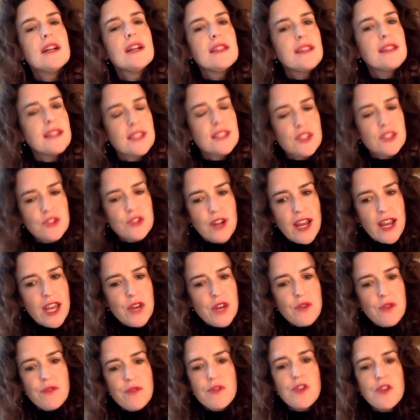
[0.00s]
the
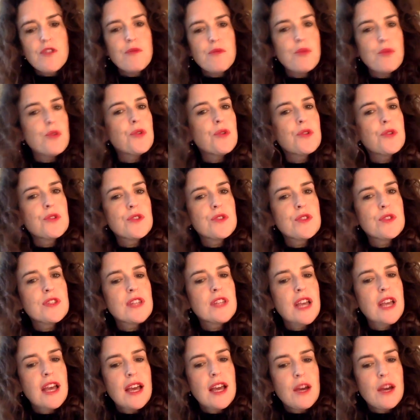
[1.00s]
Australian Review of Books,
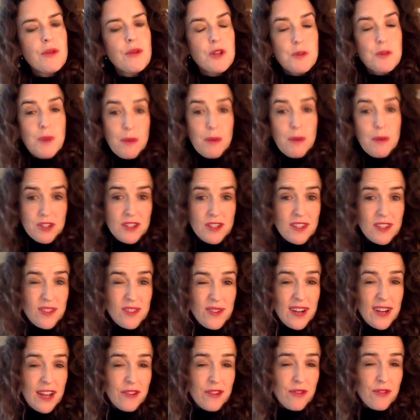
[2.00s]
which publishes
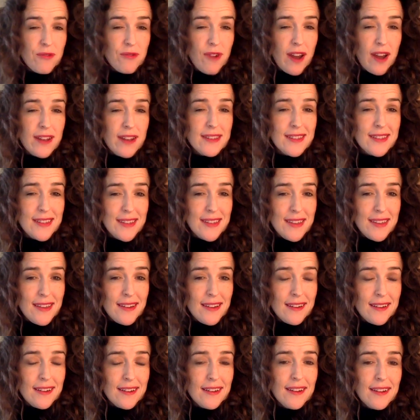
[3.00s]
300 writers a
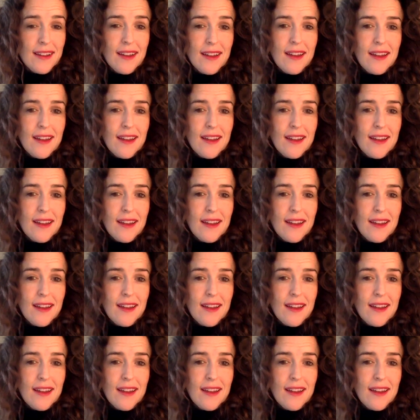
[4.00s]
year,